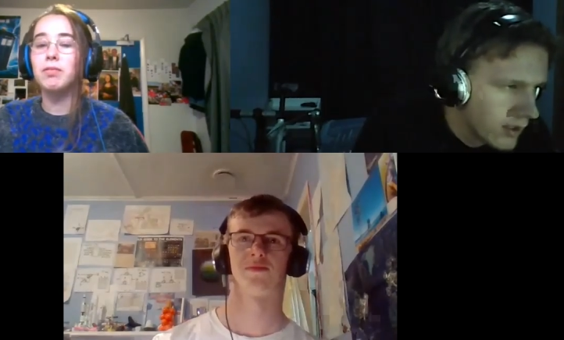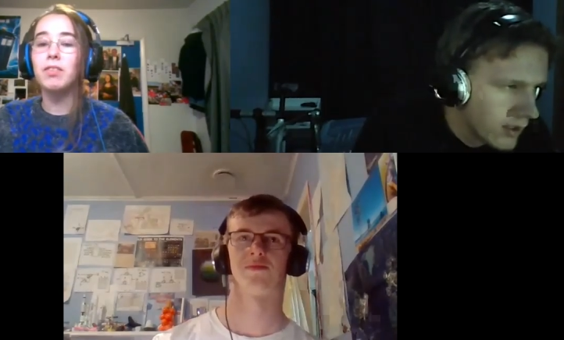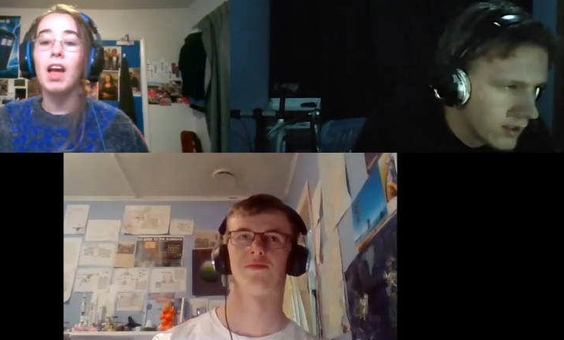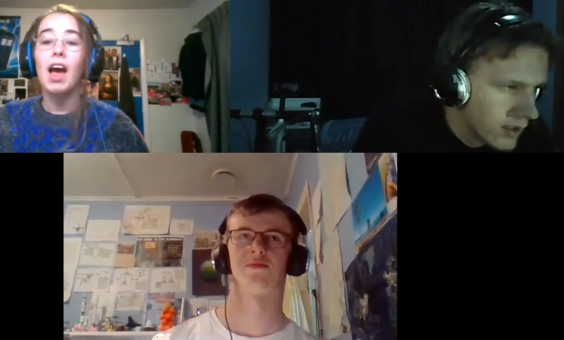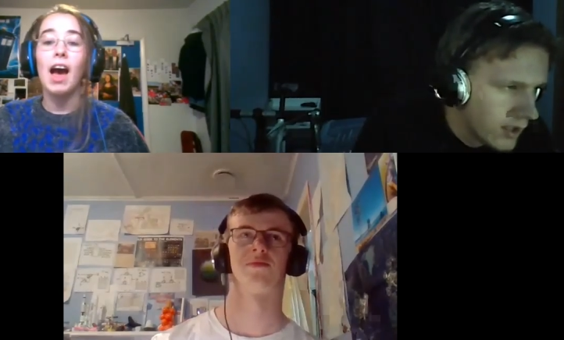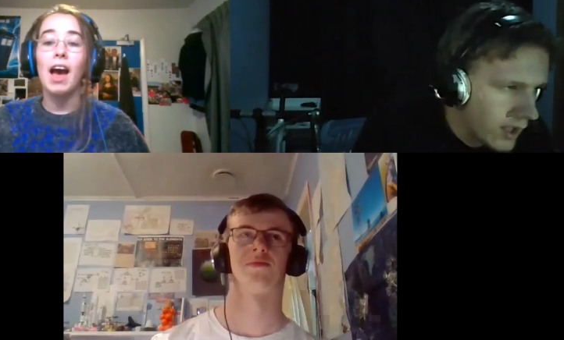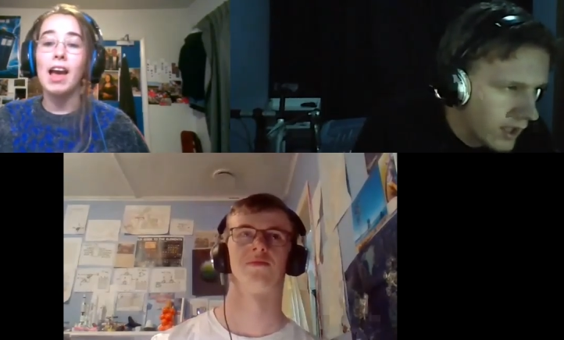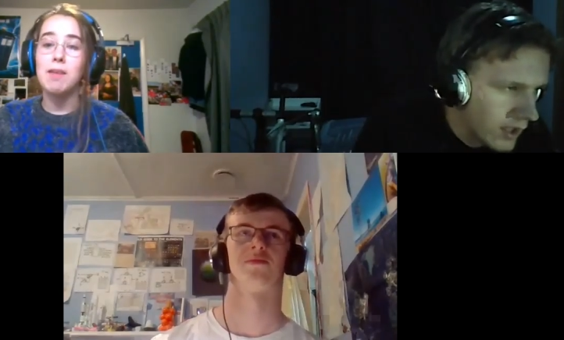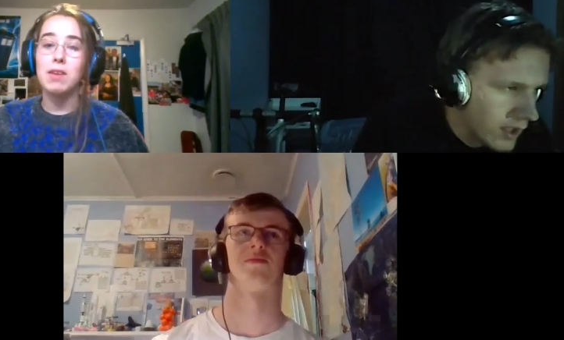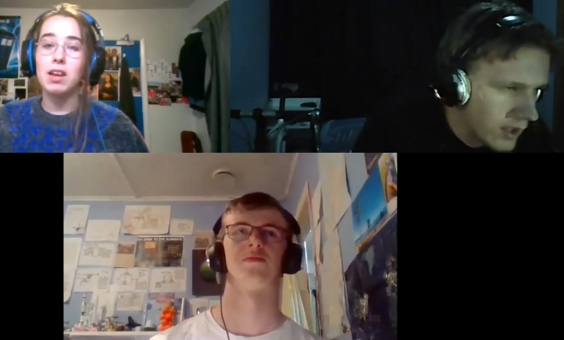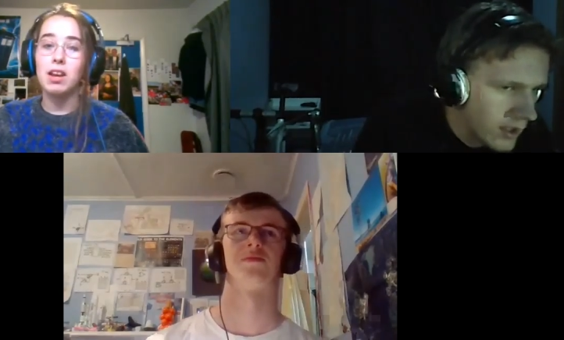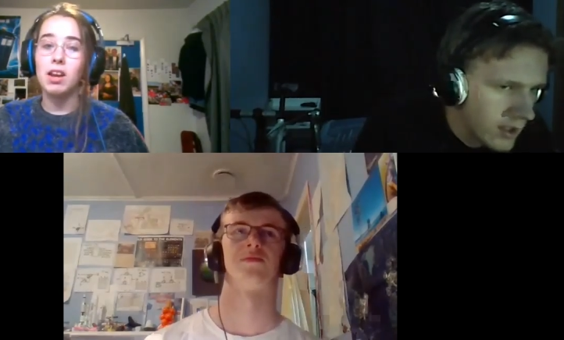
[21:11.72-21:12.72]
Speaker 1: I have
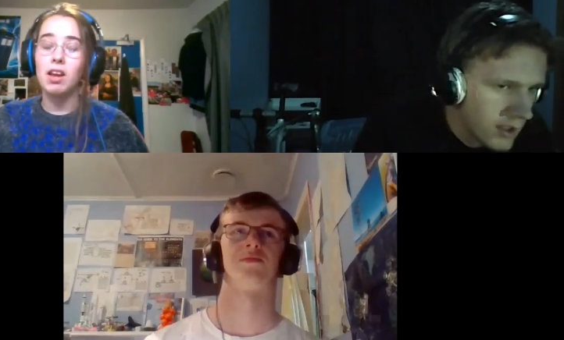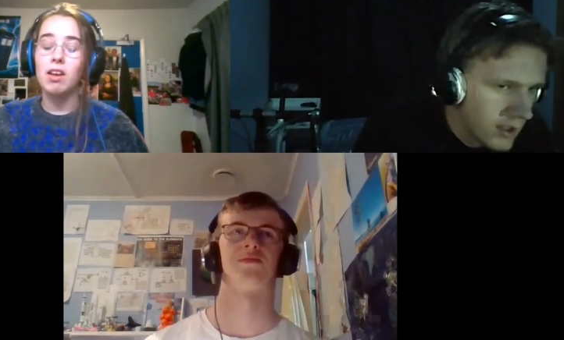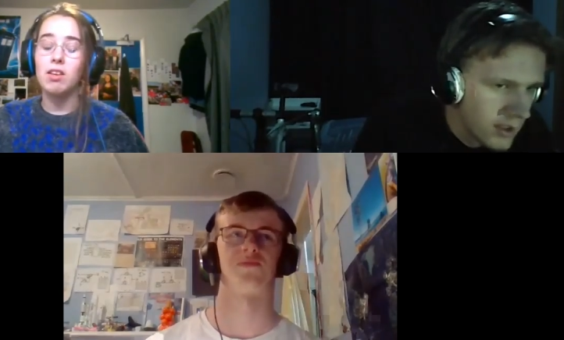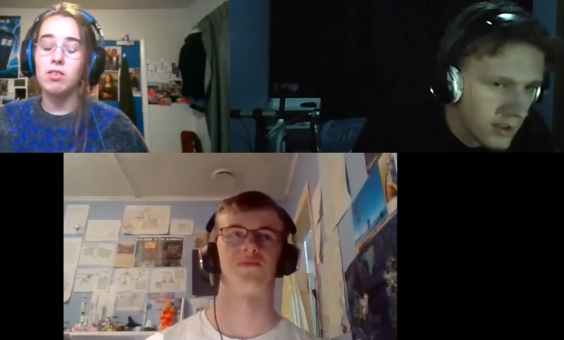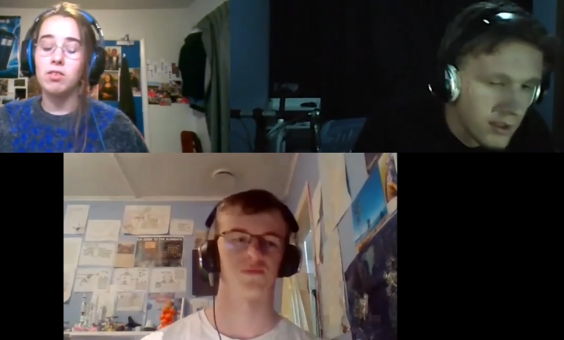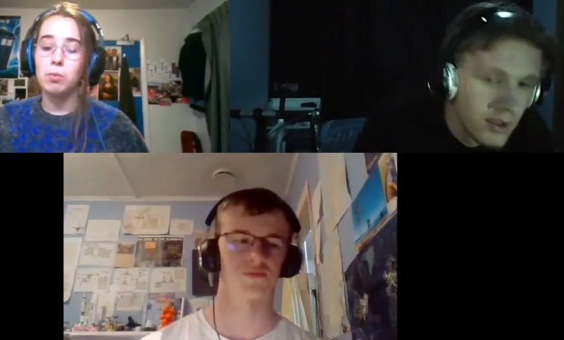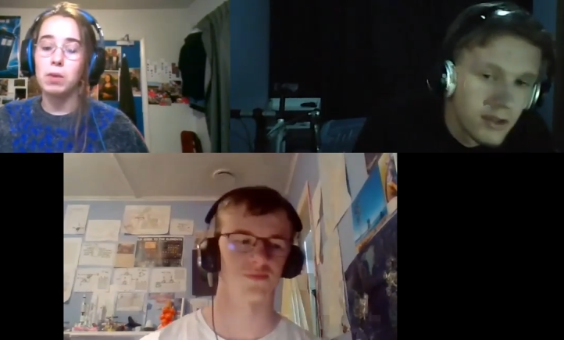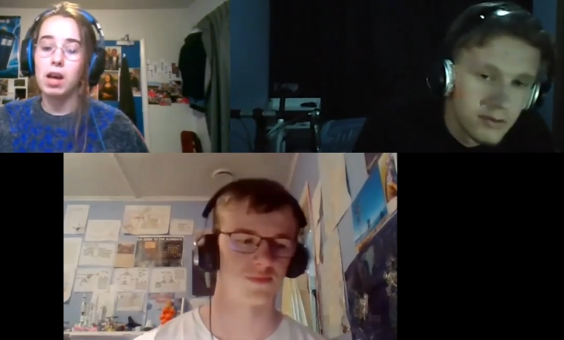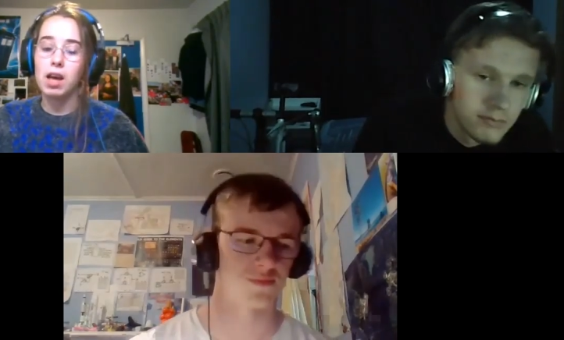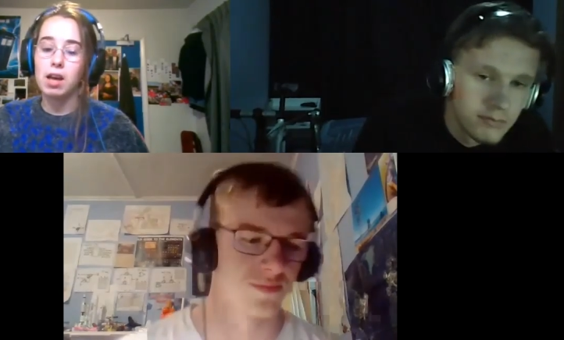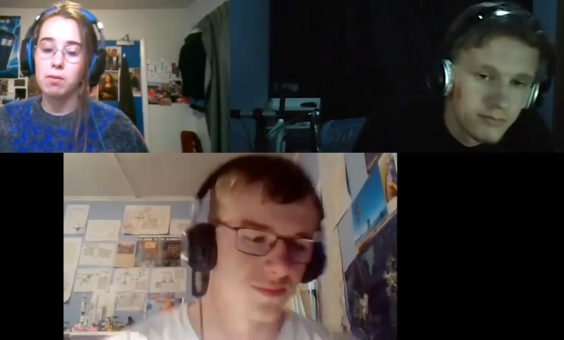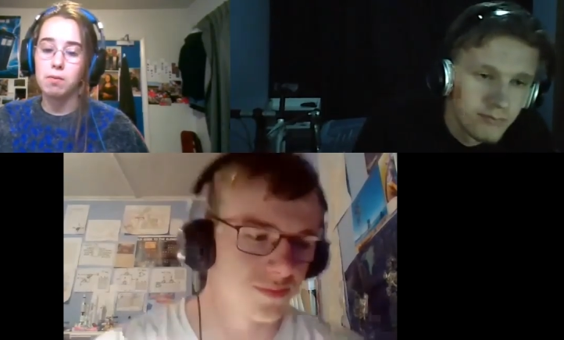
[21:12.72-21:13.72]
eaten it. as we. I
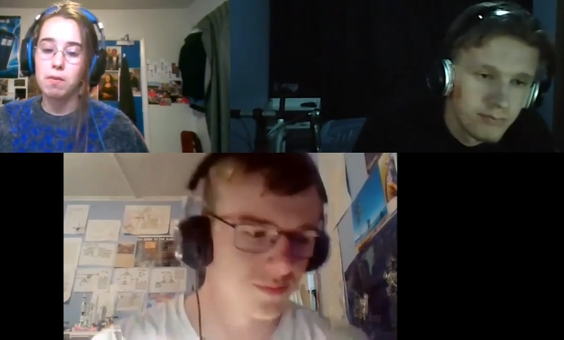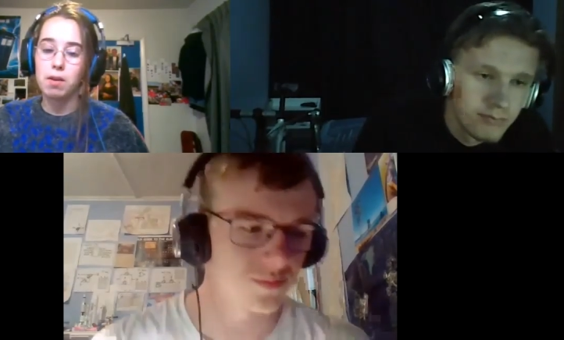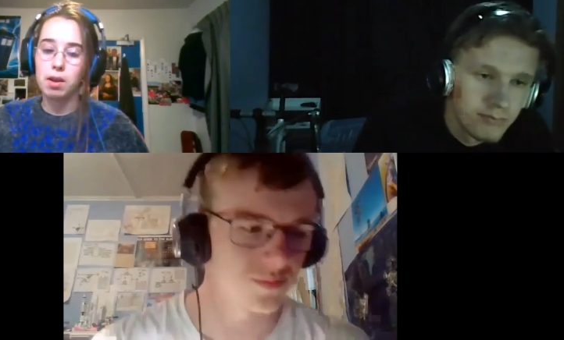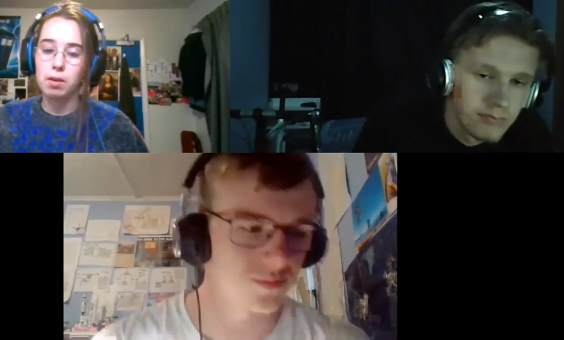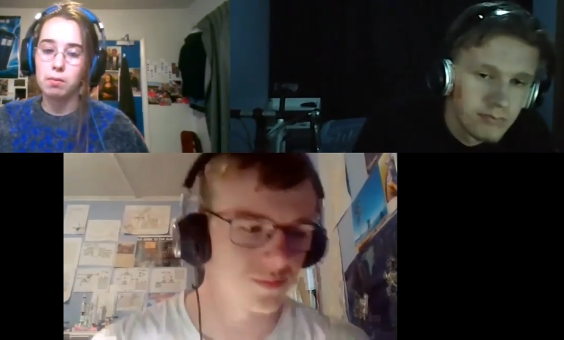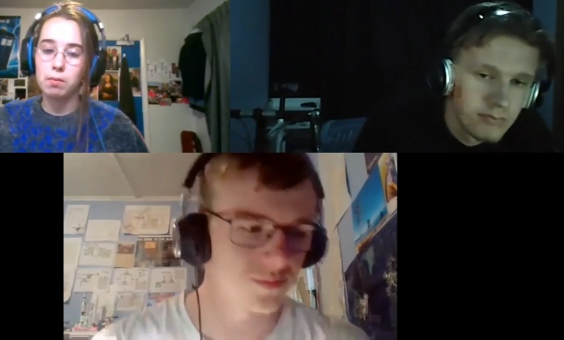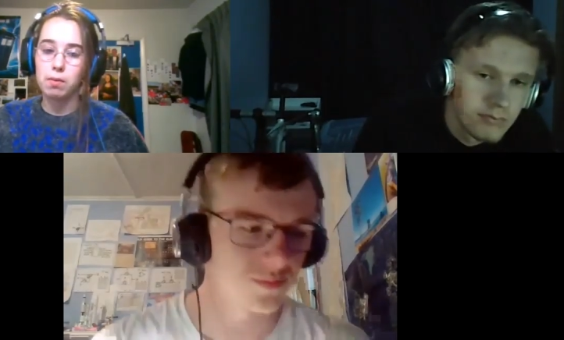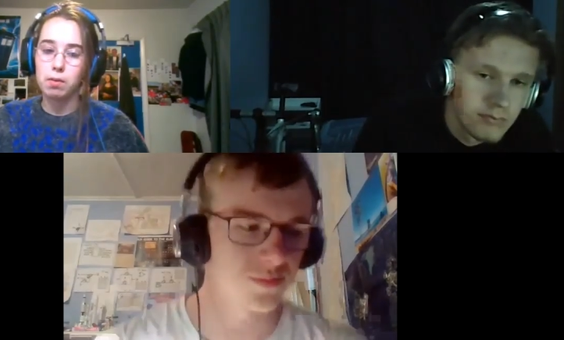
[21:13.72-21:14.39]
had a, a